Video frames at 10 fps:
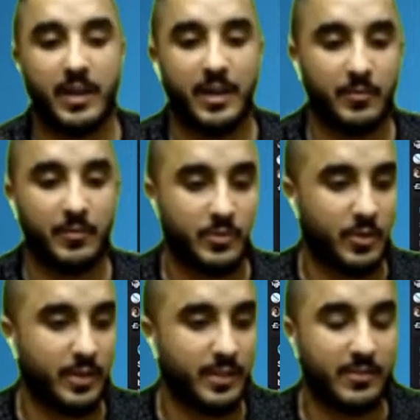
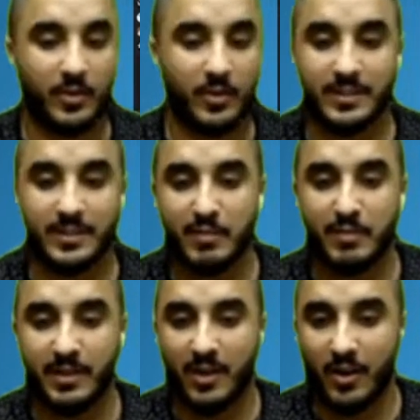Jordan hooked us up and
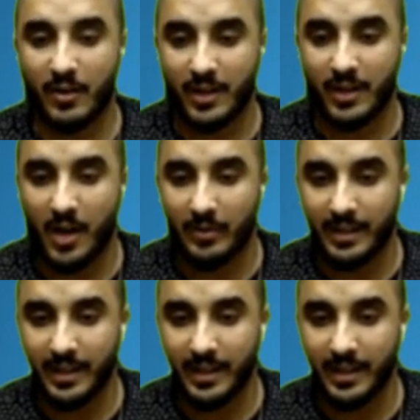already commented